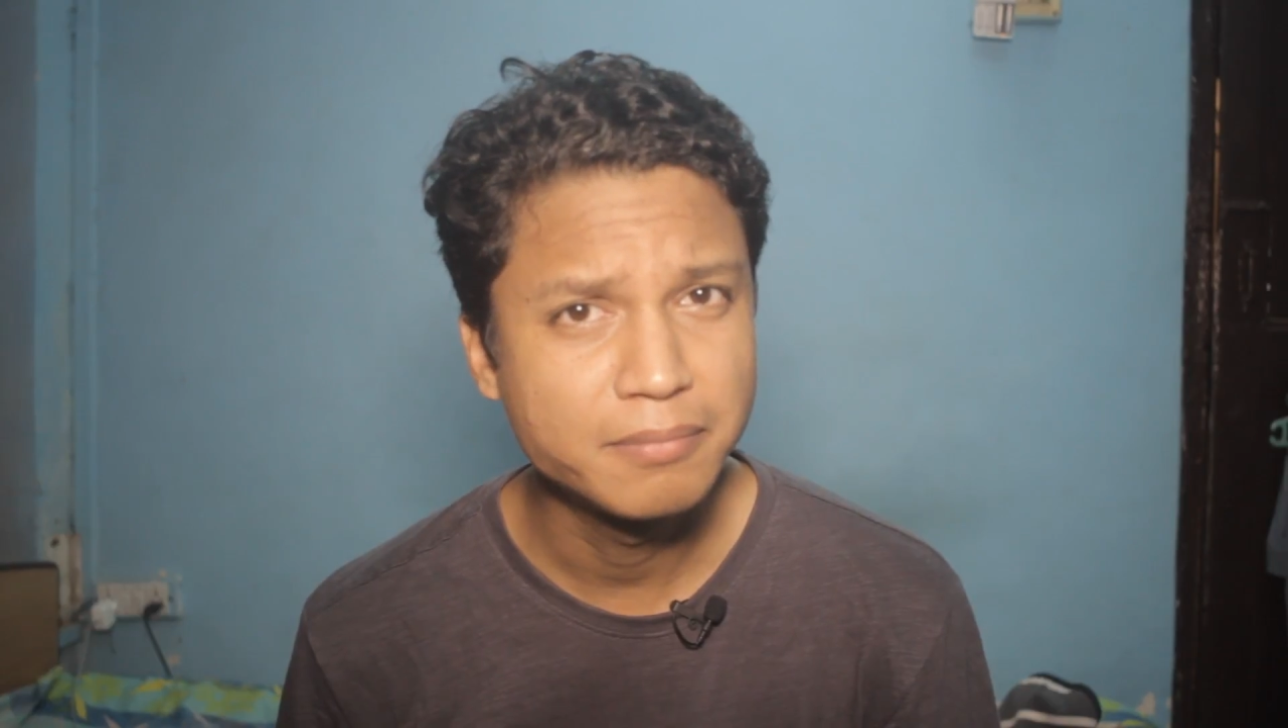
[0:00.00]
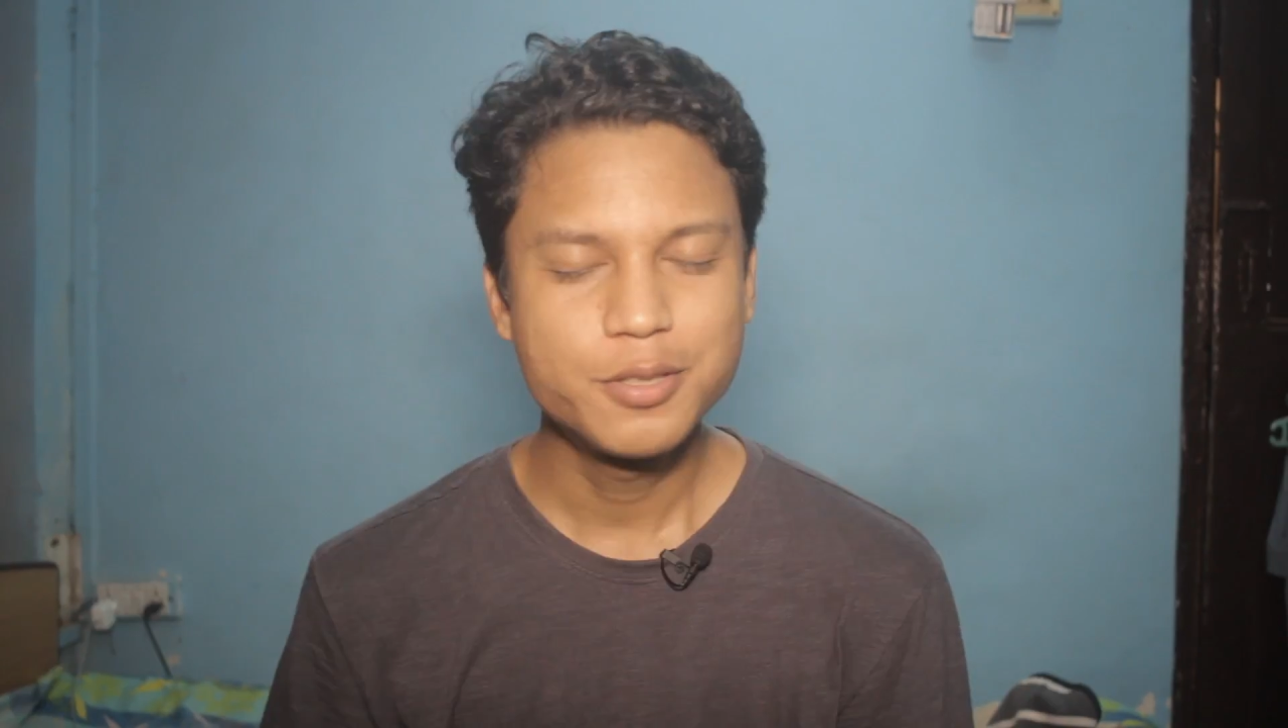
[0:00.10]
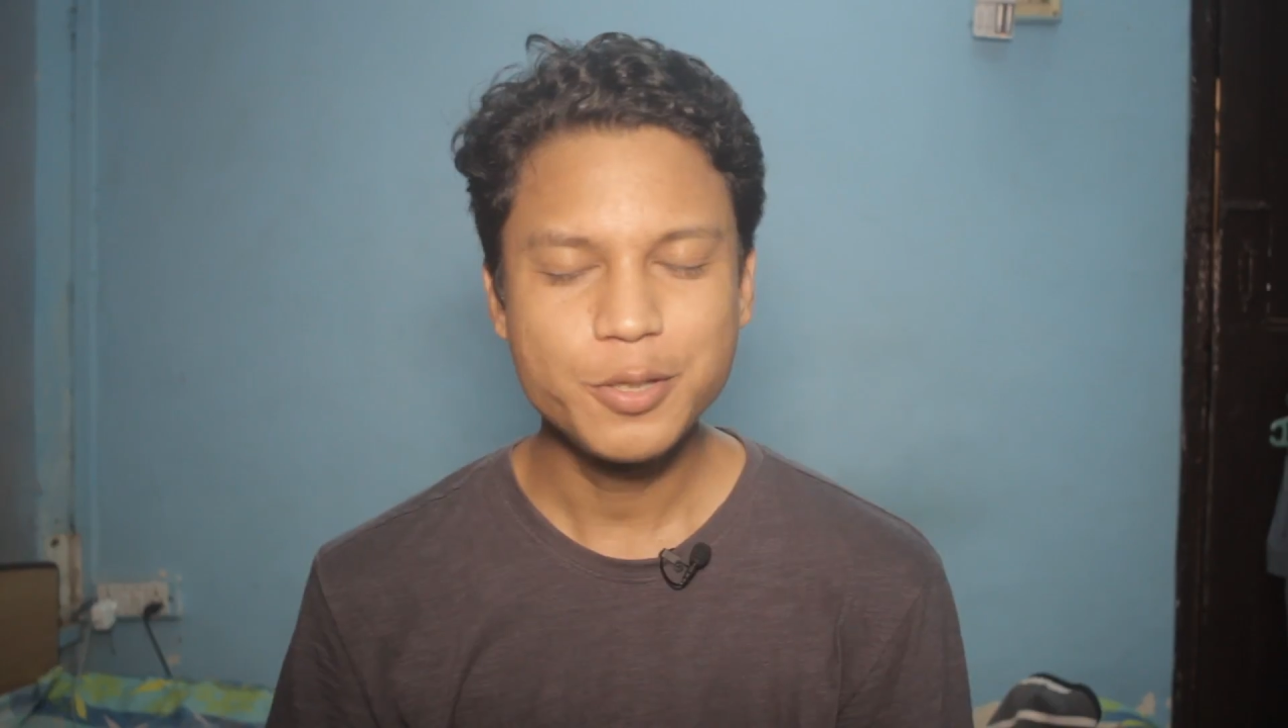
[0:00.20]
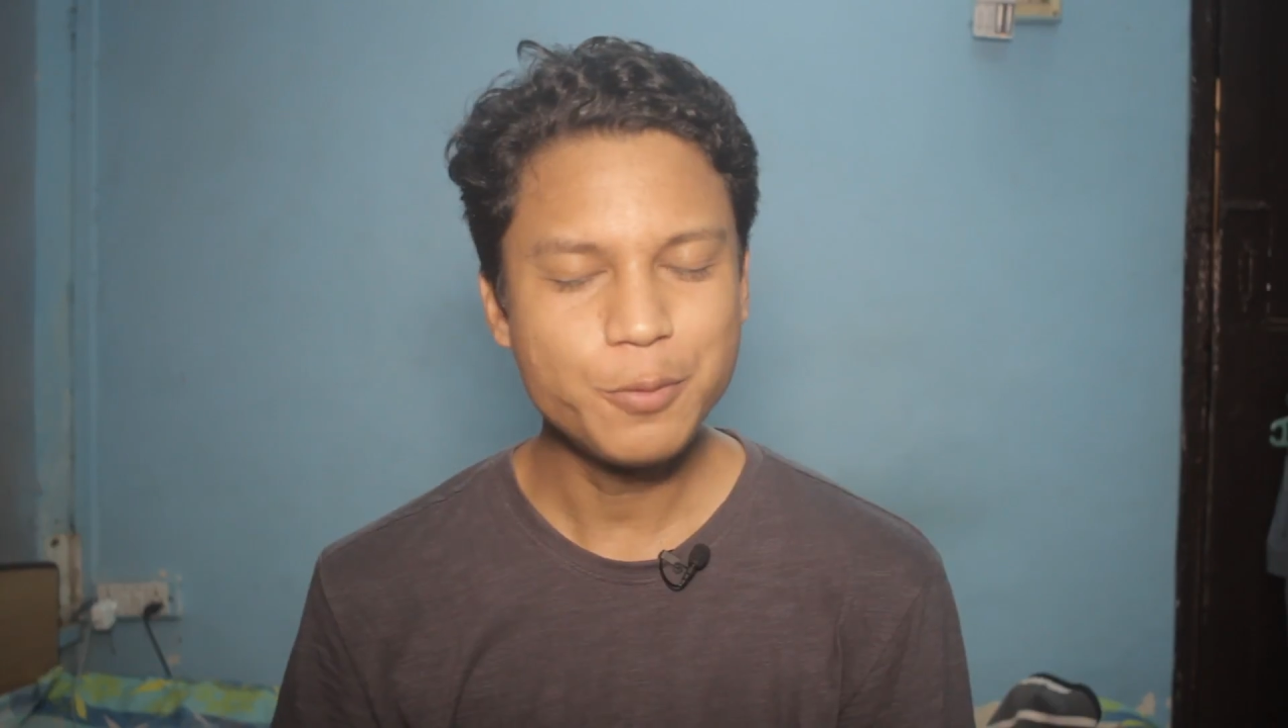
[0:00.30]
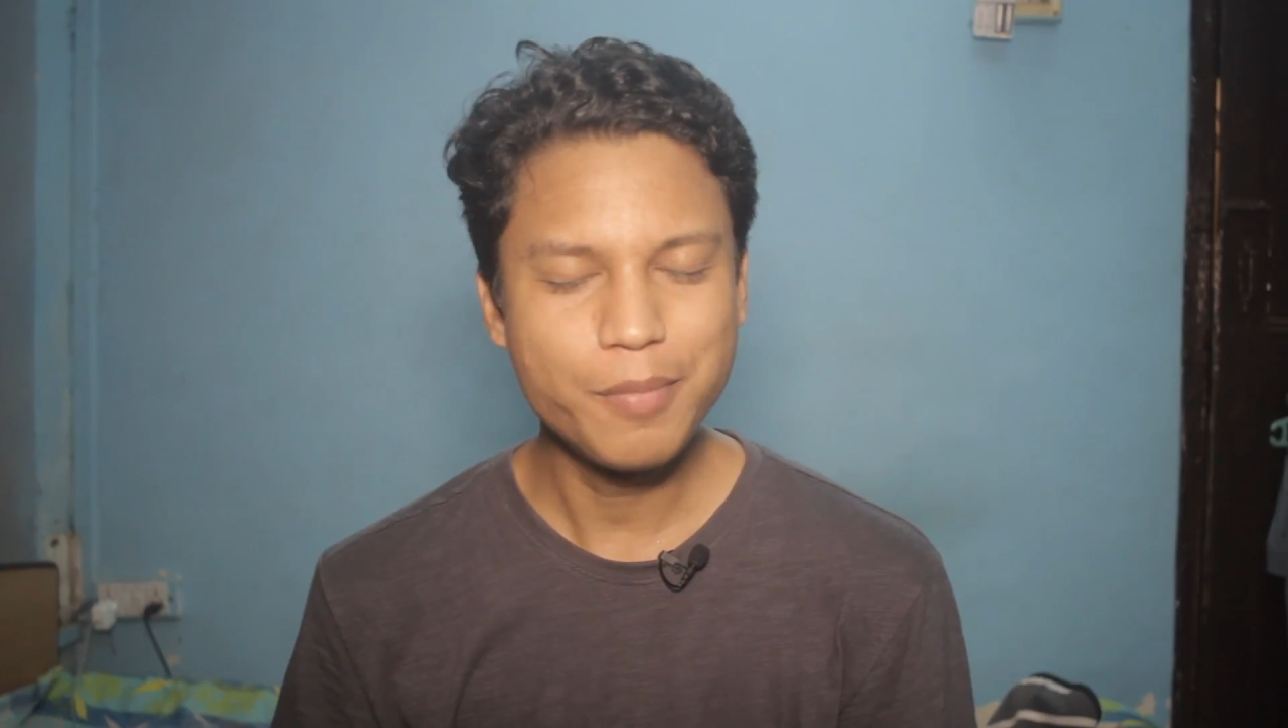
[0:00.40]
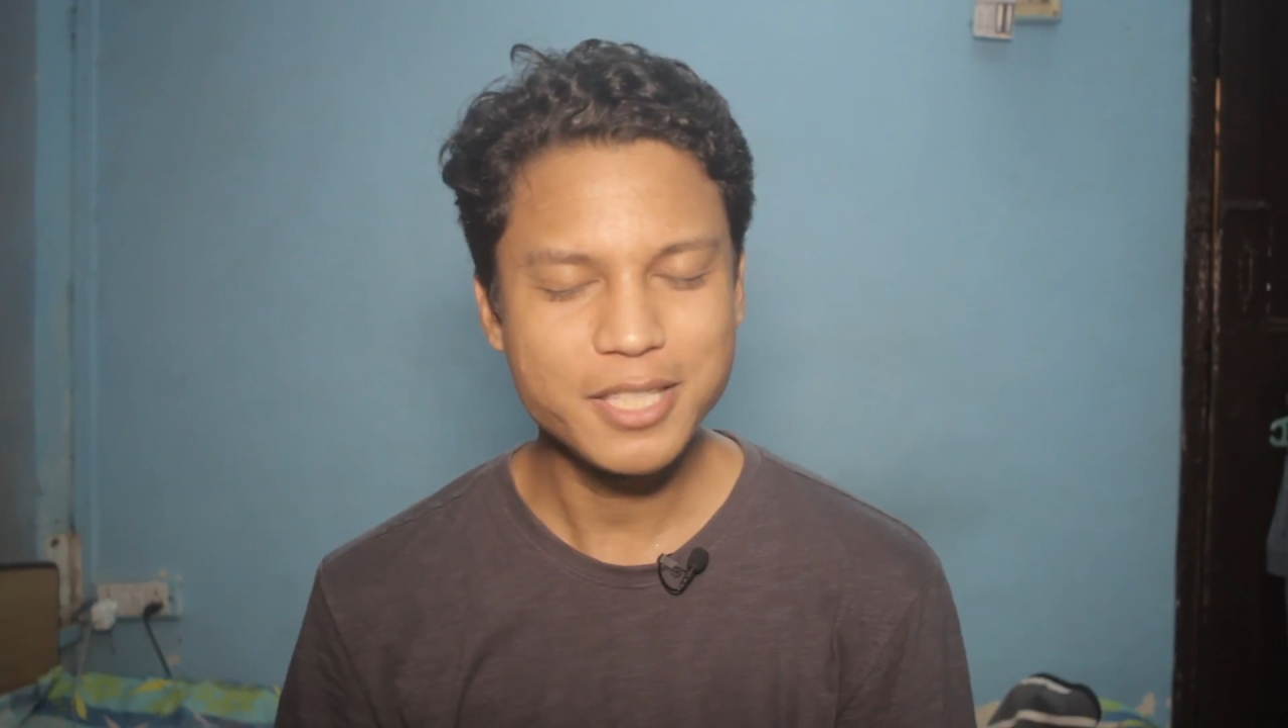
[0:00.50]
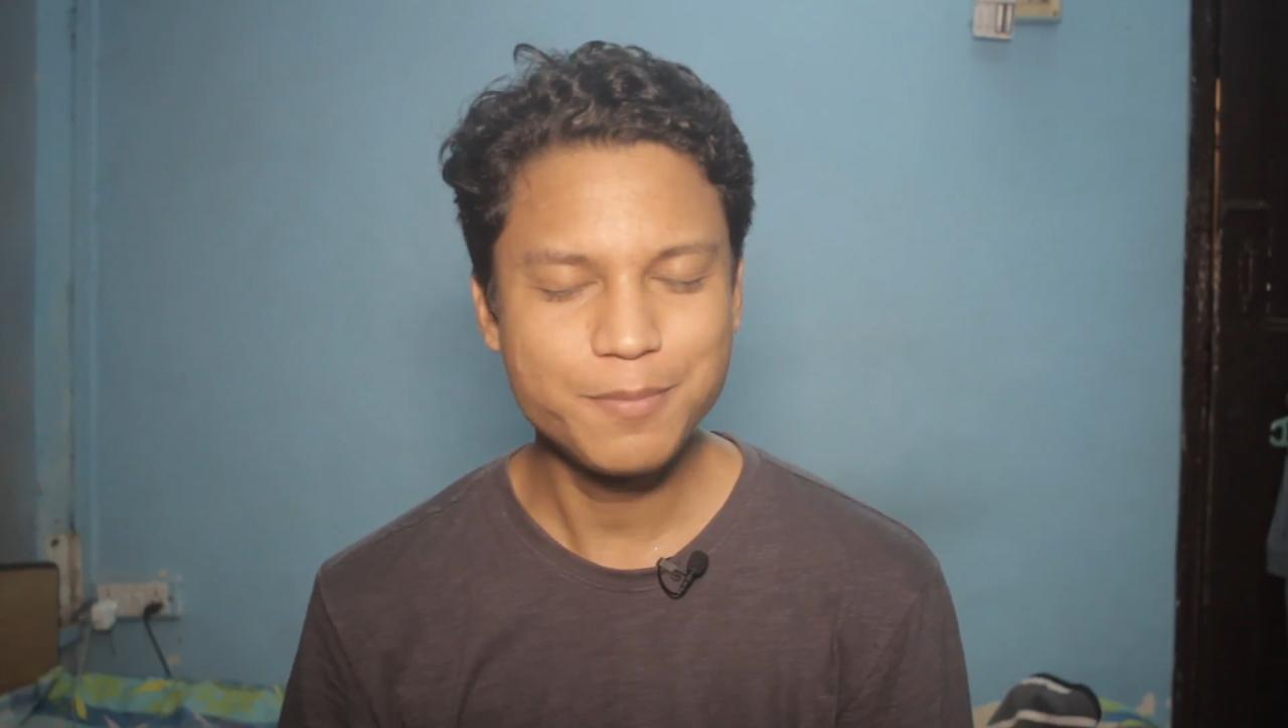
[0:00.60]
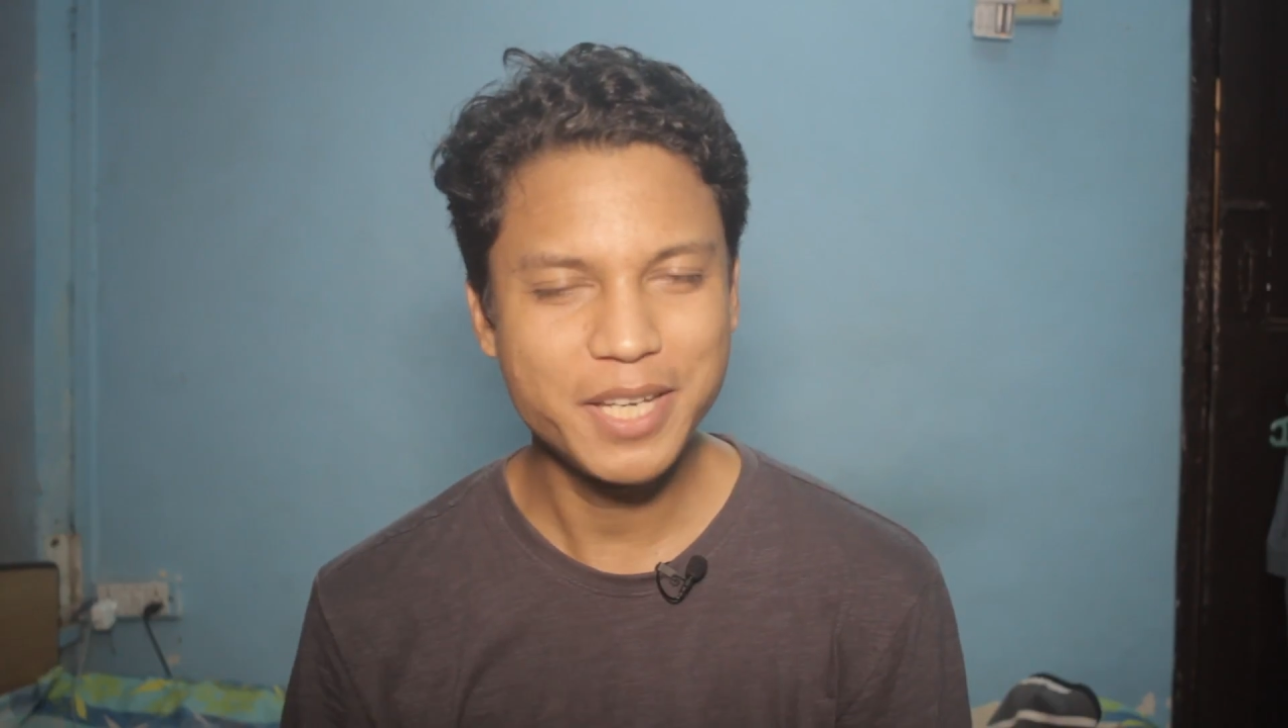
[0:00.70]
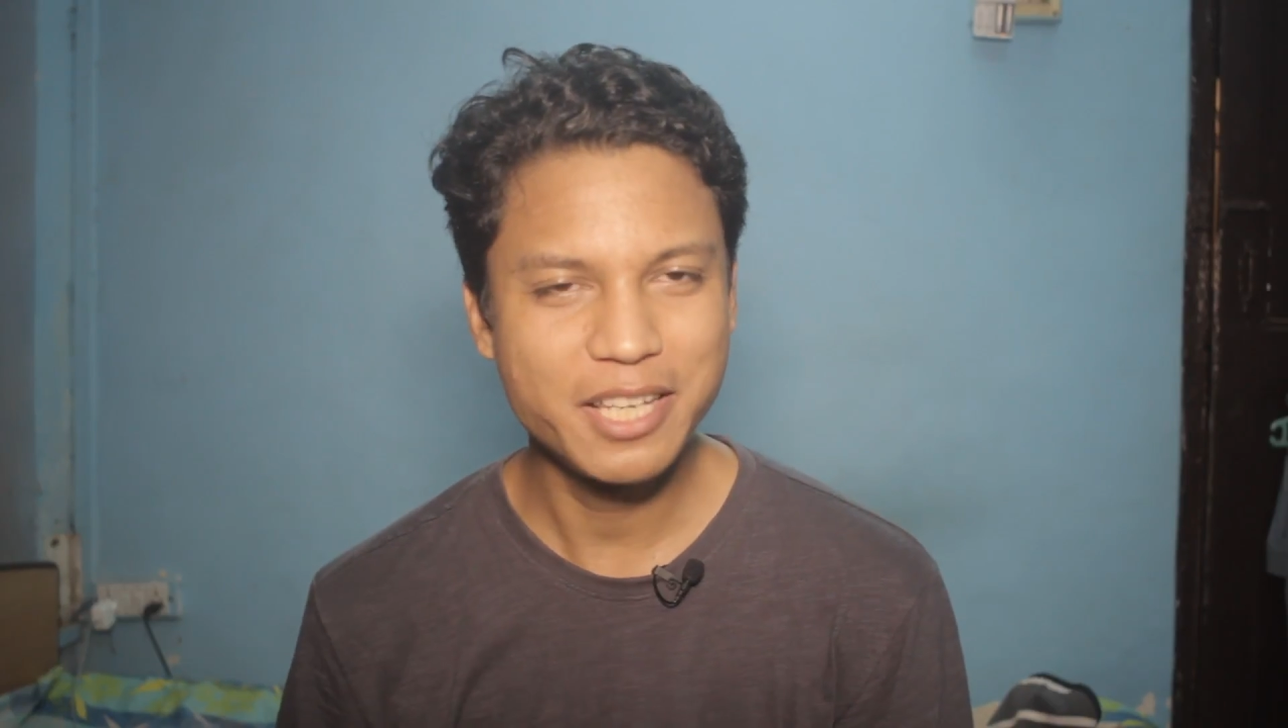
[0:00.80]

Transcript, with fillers: So you must